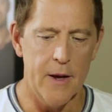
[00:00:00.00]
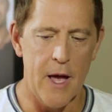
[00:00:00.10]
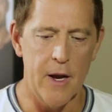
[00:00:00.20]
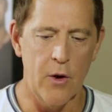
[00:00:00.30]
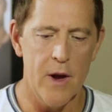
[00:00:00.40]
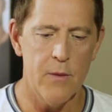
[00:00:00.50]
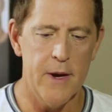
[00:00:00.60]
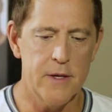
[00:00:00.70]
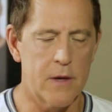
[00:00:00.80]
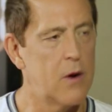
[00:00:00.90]
a, and a great
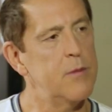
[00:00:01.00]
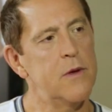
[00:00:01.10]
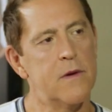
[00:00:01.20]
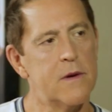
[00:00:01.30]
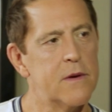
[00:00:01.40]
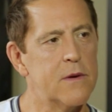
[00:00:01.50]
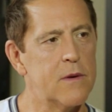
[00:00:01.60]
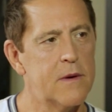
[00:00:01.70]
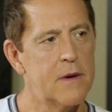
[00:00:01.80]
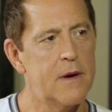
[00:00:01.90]
way to learn music
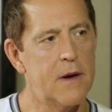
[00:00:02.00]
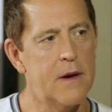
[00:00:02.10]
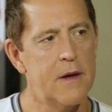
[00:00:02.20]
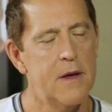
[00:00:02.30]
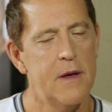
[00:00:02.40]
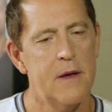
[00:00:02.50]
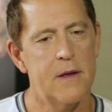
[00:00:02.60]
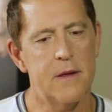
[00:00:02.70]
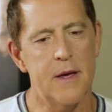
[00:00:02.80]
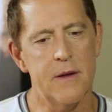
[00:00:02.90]
too. Uh,
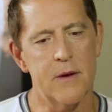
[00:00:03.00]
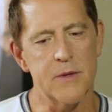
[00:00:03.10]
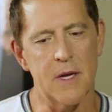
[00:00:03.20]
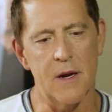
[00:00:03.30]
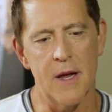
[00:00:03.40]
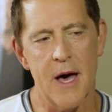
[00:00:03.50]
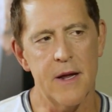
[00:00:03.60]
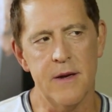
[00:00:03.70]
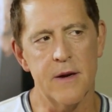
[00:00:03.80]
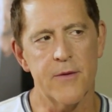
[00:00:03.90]
they, there was a lot
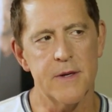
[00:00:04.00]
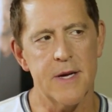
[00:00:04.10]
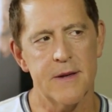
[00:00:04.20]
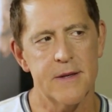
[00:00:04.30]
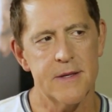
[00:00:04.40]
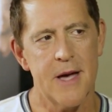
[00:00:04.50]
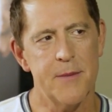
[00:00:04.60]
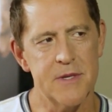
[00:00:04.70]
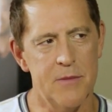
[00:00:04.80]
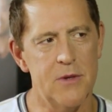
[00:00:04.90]
of different
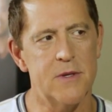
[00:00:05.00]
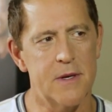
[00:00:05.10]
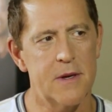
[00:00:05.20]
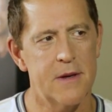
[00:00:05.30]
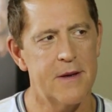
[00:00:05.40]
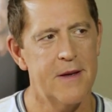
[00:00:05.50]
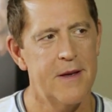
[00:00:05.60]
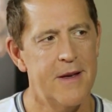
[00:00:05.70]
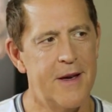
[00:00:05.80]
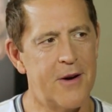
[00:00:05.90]
types of music
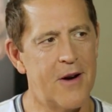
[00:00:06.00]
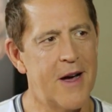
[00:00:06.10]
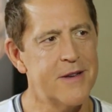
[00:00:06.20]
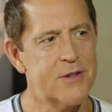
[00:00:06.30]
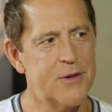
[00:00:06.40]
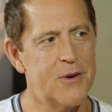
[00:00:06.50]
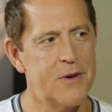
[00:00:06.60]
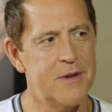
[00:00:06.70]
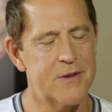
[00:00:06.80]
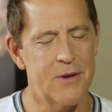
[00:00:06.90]
in our high
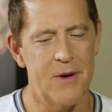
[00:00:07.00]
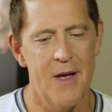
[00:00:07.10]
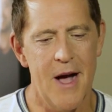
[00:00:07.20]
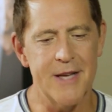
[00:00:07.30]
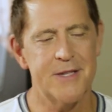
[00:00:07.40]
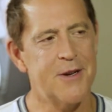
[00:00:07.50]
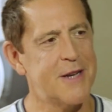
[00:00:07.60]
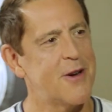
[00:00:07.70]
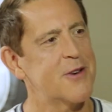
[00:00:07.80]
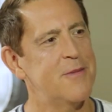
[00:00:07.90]
school. And so I still,
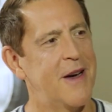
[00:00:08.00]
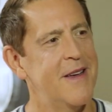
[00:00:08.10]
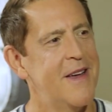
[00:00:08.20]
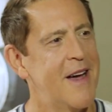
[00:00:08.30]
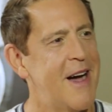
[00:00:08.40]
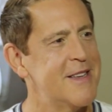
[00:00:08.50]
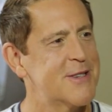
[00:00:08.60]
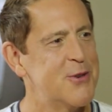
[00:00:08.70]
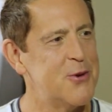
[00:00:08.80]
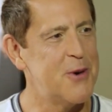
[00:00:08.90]
I talk to my high
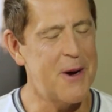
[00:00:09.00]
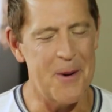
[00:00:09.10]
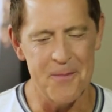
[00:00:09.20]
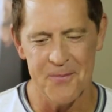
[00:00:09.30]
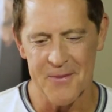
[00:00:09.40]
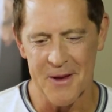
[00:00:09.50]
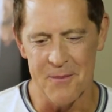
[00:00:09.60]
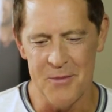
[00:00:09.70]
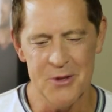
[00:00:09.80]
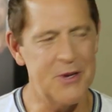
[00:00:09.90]
school um,
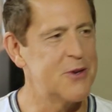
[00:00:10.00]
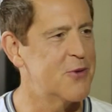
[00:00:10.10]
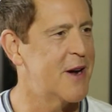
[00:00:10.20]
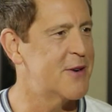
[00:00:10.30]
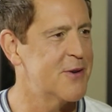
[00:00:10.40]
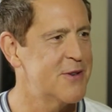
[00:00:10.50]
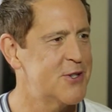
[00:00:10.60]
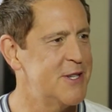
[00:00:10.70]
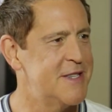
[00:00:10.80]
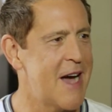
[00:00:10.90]
music director.
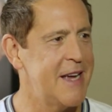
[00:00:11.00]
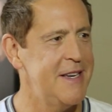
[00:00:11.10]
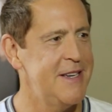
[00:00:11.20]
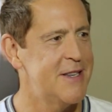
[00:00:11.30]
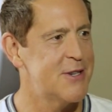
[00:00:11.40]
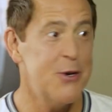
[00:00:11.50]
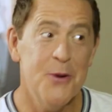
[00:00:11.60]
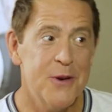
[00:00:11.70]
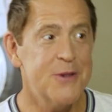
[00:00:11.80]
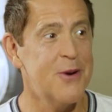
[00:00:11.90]
She's
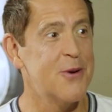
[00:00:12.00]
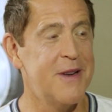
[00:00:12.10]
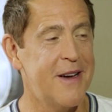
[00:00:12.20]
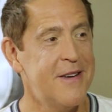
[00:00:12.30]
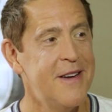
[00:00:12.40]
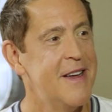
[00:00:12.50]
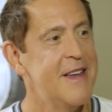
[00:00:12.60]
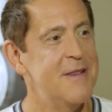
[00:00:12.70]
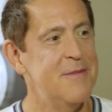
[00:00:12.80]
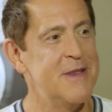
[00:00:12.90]
92 years old now,
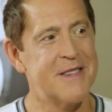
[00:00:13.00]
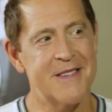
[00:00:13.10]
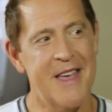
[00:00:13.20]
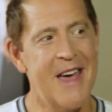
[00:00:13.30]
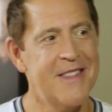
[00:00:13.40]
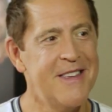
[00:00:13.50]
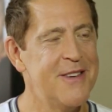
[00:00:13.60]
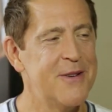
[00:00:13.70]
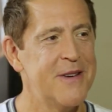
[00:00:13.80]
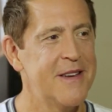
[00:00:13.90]
Mrs. Kathy
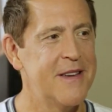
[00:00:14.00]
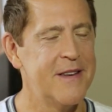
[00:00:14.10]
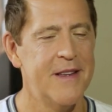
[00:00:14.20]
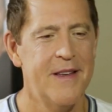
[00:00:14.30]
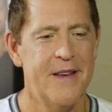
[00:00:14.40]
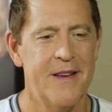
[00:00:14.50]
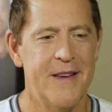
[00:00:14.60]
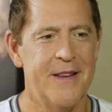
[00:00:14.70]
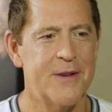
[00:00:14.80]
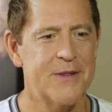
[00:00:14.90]
Ewing. And
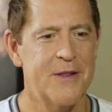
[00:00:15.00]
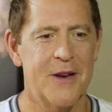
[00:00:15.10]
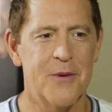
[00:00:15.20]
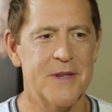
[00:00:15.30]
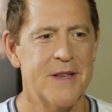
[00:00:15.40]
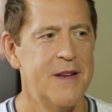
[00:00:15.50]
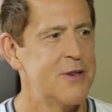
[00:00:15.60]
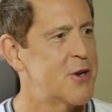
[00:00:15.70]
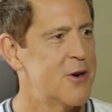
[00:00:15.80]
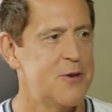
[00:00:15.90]
you know, so there was
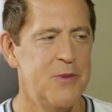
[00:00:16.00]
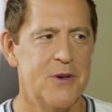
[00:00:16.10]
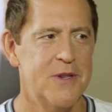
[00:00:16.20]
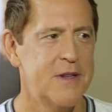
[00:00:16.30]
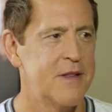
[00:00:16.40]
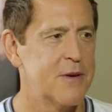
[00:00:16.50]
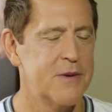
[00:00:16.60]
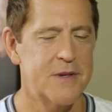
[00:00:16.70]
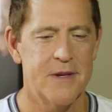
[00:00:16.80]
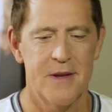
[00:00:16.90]
church music, there
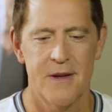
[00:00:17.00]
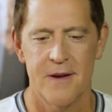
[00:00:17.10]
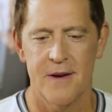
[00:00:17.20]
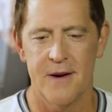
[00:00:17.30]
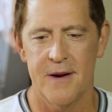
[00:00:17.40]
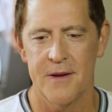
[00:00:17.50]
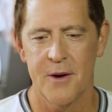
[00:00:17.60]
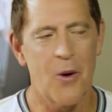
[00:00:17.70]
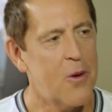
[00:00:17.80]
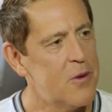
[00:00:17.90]
was uh,
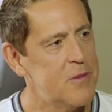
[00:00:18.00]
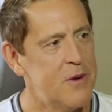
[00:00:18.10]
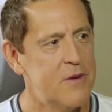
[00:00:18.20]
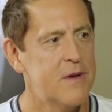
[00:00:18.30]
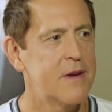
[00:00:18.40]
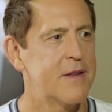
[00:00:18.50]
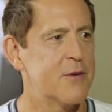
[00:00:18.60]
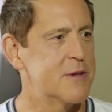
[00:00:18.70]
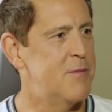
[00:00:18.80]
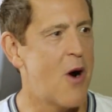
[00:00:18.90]
choral music,
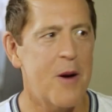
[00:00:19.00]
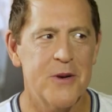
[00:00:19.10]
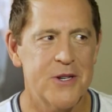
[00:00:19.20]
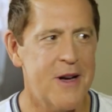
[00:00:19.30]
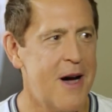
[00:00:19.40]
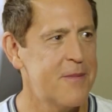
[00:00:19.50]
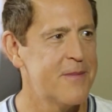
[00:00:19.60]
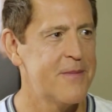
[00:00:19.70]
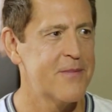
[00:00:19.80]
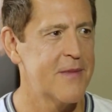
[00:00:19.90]
there was barbershop.
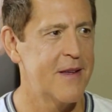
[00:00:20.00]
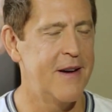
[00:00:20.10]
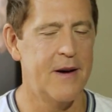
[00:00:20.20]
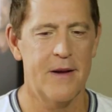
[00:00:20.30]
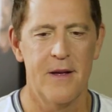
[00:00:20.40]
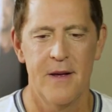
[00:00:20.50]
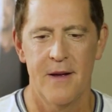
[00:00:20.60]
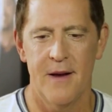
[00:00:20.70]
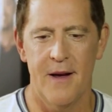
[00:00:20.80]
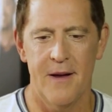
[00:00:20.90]
Uh,
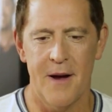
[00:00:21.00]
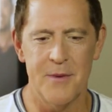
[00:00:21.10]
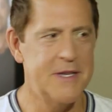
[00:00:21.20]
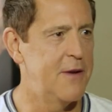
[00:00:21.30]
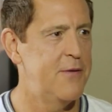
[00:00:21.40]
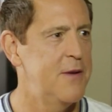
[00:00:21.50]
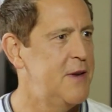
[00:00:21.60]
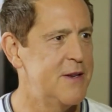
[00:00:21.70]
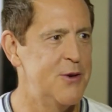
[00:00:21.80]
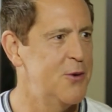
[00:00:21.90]
I was in a
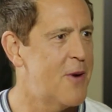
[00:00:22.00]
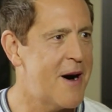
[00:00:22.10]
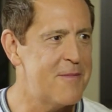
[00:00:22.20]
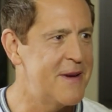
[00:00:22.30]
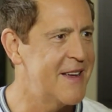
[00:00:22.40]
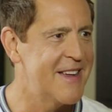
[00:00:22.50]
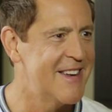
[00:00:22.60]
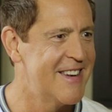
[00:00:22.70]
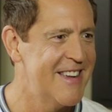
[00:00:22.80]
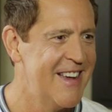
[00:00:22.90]
50s doo wop
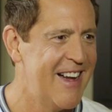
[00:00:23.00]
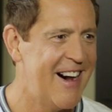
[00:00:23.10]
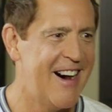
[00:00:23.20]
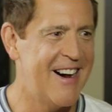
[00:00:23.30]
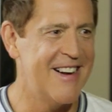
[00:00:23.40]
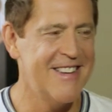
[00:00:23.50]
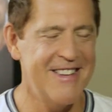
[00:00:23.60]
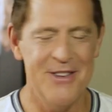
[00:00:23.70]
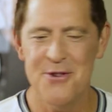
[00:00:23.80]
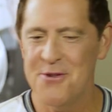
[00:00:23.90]
band. Uh,
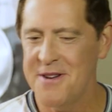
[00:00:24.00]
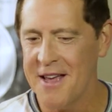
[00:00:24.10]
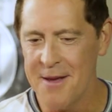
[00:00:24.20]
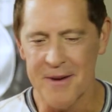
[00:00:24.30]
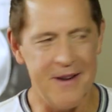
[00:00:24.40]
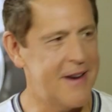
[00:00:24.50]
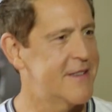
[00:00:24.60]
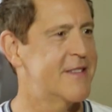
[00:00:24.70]
you name it, I